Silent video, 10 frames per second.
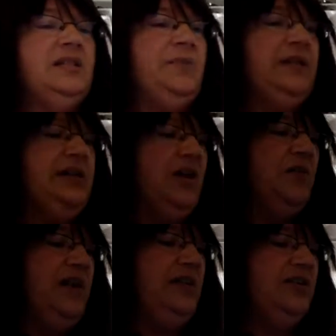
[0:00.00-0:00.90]
spelled out
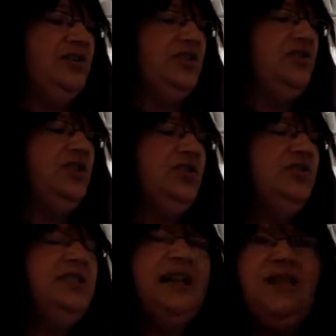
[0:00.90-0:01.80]
right here. So just
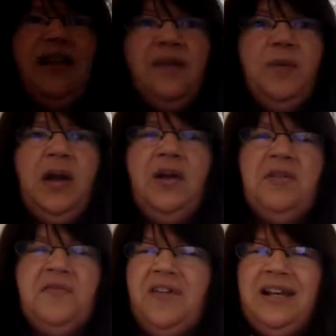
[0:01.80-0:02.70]
go down that,
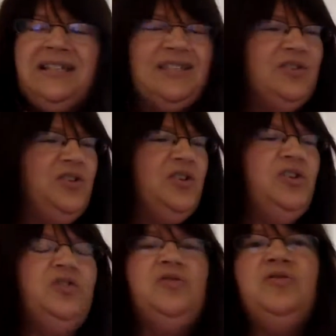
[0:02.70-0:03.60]
paraphrase.
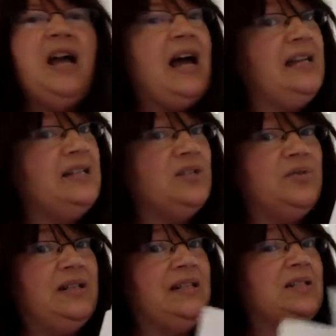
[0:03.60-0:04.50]
You do not need to
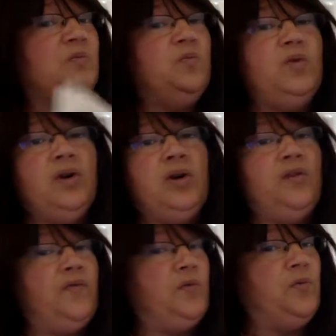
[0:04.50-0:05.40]
read this
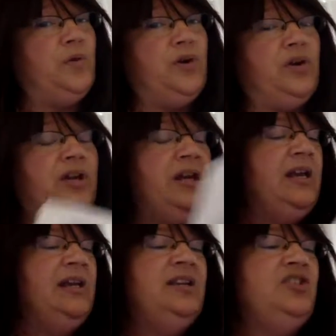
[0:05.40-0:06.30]
word for word.
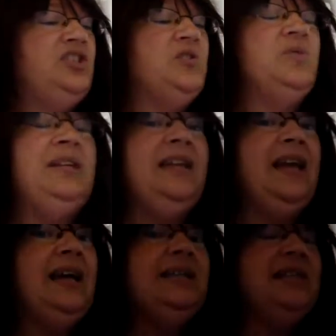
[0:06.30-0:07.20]
Just read it
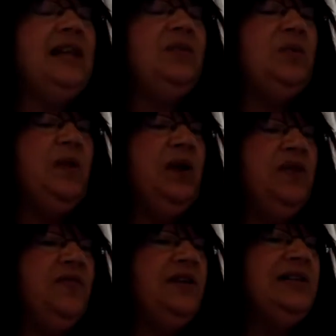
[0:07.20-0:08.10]
ahead of time and
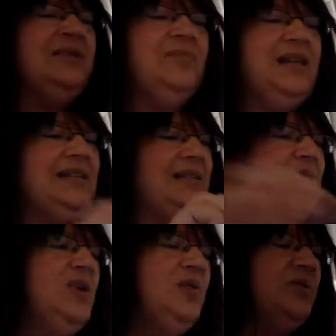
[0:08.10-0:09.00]
paraphrase it. Make
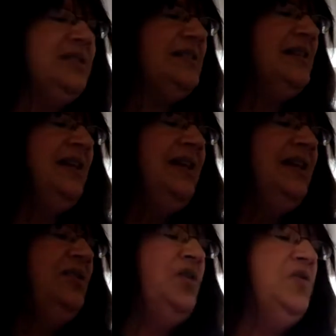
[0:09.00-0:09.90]
some notes.
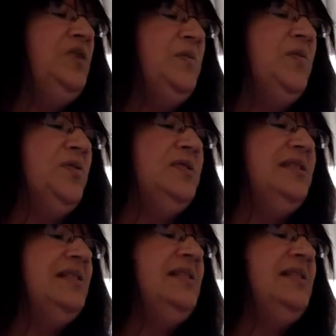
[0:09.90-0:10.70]
Know the important